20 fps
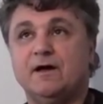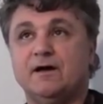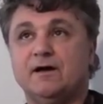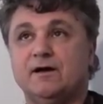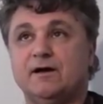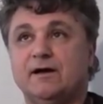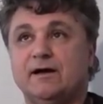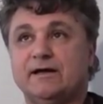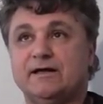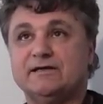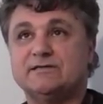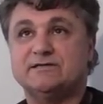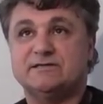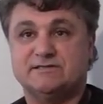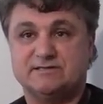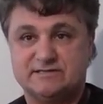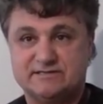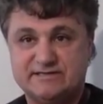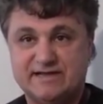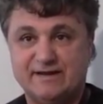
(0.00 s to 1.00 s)
Uh, I guess
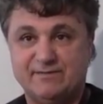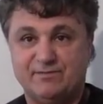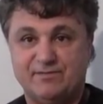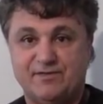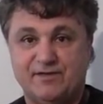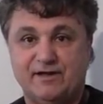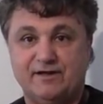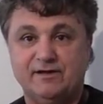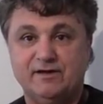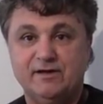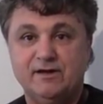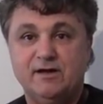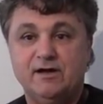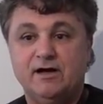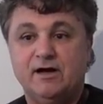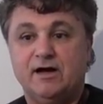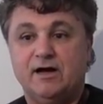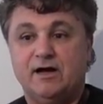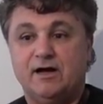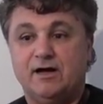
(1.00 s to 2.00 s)
it's the same thing.
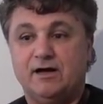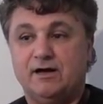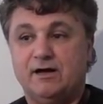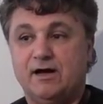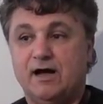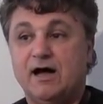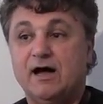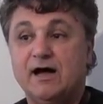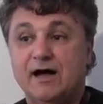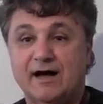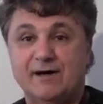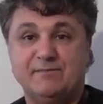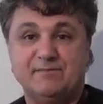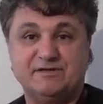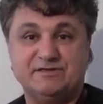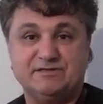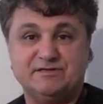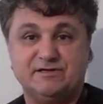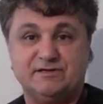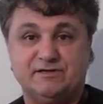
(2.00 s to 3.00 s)
Uh, a hum
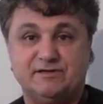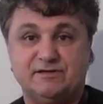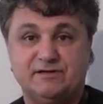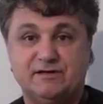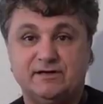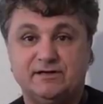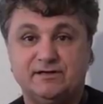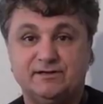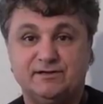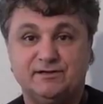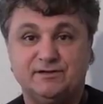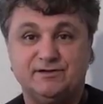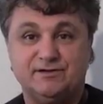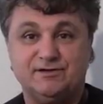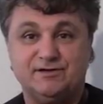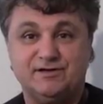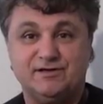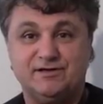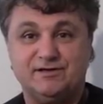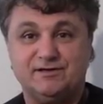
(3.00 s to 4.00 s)
is a,
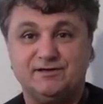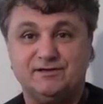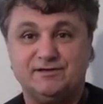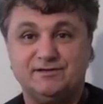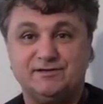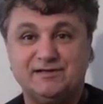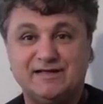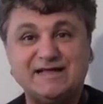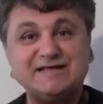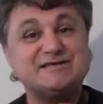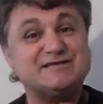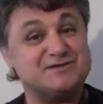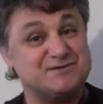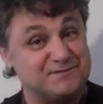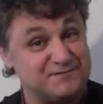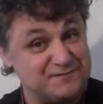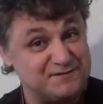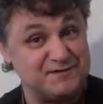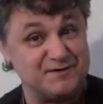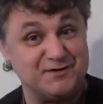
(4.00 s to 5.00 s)
a, a, less
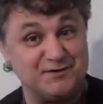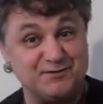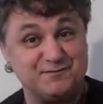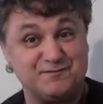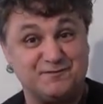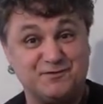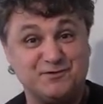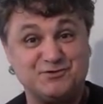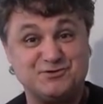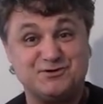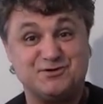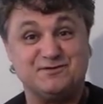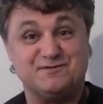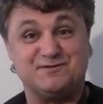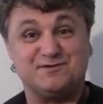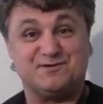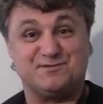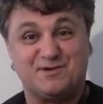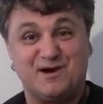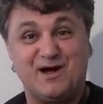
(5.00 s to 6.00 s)
severe version
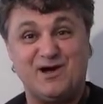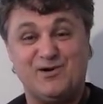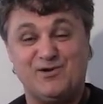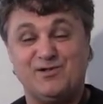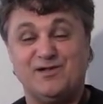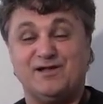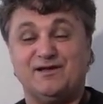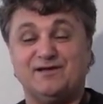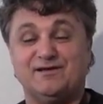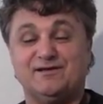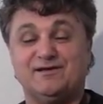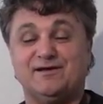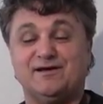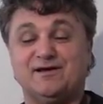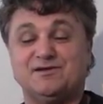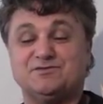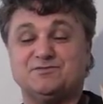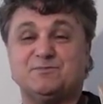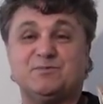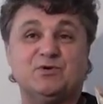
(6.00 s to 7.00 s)
of a growl, I,
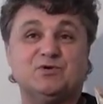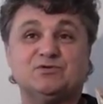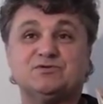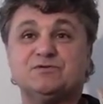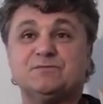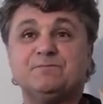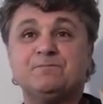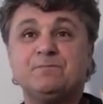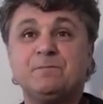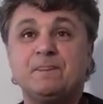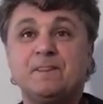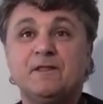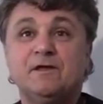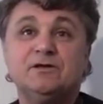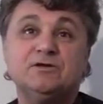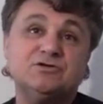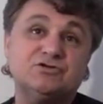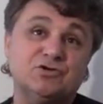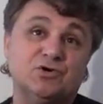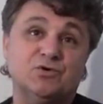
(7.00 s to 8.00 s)
I suppose.
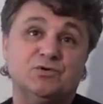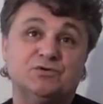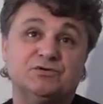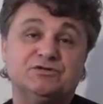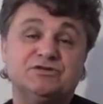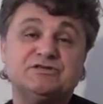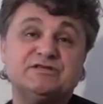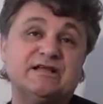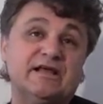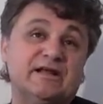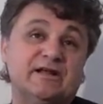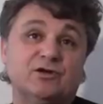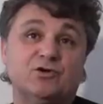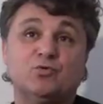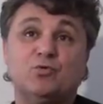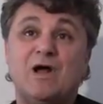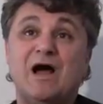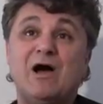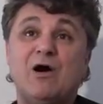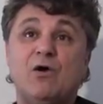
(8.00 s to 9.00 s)
So just get a
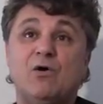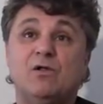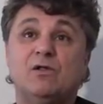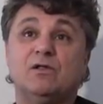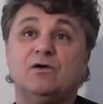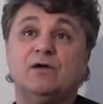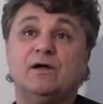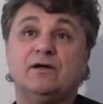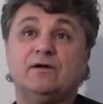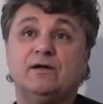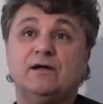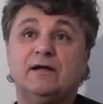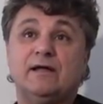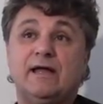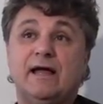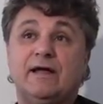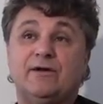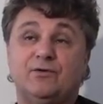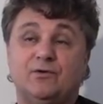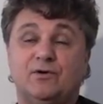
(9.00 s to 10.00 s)
growl
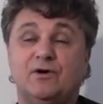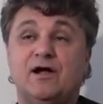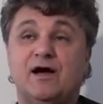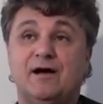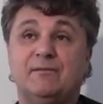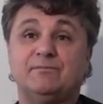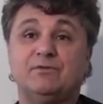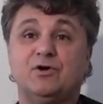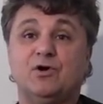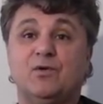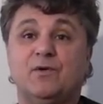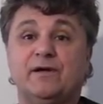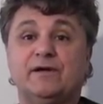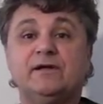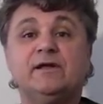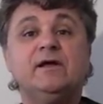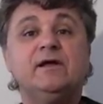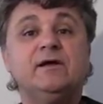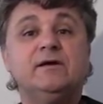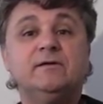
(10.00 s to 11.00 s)
and or hum
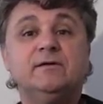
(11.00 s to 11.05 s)
going.